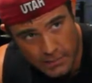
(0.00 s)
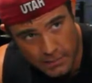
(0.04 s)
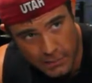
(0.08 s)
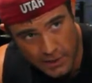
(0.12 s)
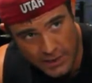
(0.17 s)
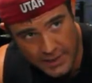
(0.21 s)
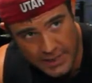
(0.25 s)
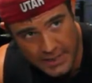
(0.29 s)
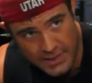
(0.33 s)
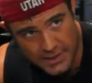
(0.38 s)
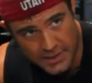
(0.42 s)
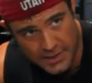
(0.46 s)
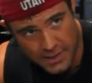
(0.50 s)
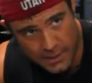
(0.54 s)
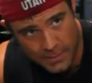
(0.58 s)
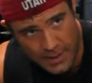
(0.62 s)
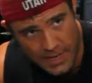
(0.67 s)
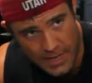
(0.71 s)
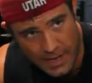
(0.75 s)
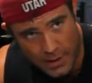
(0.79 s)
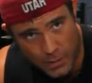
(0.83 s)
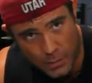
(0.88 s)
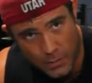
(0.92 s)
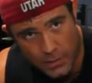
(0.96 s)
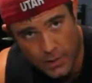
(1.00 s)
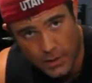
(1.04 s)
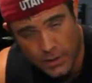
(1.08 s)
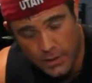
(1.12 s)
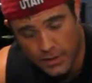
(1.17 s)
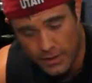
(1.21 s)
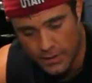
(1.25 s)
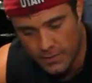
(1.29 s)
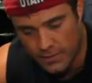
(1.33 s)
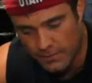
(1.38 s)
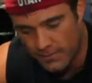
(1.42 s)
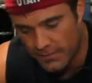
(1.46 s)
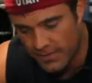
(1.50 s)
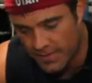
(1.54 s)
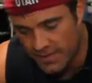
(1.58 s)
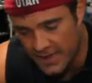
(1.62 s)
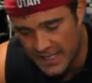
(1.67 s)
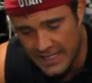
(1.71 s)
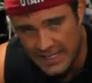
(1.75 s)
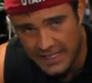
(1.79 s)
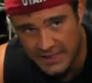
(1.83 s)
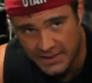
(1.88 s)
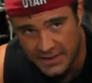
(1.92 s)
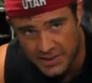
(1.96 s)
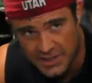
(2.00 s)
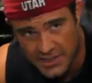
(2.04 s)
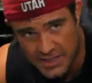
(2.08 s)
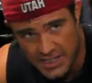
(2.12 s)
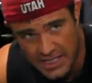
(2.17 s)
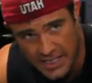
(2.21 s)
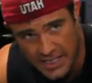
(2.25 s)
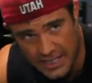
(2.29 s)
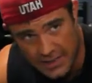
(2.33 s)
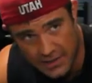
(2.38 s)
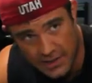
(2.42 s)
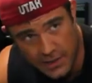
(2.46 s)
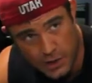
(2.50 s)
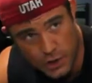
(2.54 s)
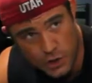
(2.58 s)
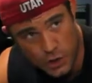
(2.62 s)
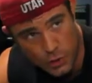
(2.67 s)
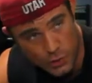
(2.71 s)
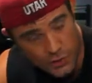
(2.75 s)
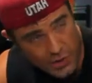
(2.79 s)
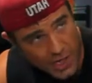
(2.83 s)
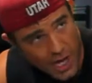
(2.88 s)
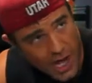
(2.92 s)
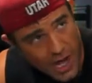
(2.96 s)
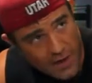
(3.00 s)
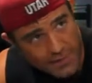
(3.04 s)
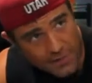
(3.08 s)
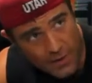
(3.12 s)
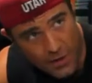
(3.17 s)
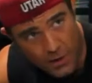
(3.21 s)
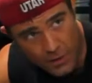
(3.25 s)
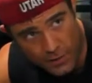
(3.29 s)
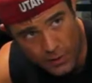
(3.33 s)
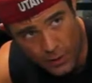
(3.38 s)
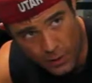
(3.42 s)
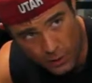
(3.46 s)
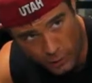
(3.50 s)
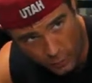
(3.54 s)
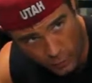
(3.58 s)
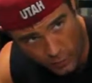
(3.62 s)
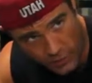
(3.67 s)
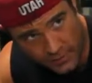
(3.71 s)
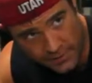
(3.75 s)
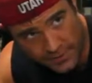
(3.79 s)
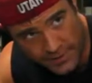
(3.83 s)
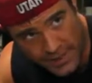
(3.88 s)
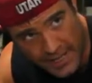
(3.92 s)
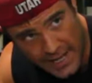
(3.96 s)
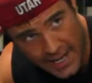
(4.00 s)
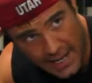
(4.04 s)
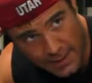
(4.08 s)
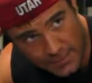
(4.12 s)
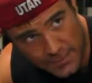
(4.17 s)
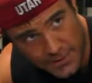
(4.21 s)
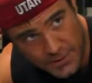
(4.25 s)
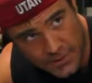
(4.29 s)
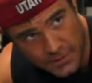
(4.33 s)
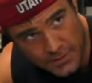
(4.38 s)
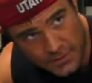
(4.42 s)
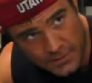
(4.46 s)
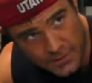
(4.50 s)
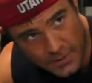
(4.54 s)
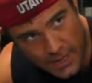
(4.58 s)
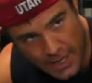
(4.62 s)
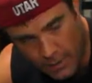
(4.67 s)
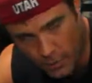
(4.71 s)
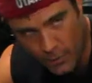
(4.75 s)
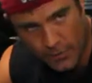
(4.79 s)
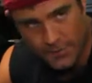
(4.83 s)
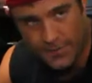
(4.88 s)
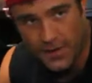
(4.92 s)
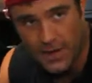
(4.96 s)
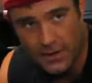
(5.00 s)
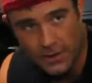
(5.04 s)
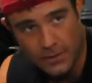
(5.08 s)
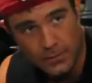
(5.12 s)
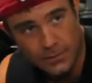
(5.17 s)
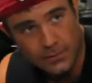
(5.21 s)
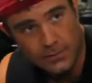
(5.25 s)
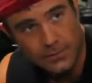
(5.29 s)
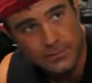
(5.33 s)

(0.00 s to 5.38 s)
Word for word: But yeah, somehow, thinning the skin that shows off all the hard work for the abs, I won't follow.